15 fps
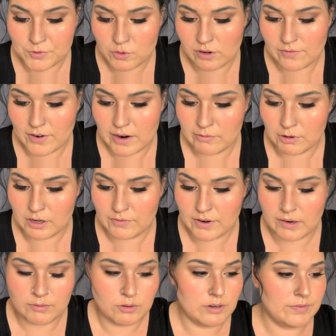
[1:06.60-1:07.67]
25,
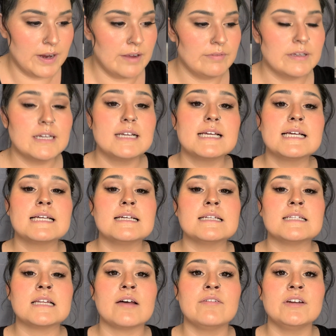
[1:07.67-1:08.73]
25, 25,
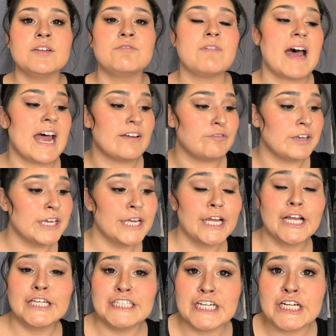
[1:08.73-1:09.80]
75.
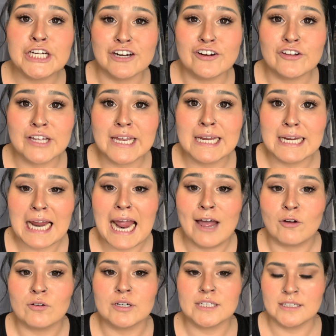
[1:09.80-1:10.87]
Your girl can count.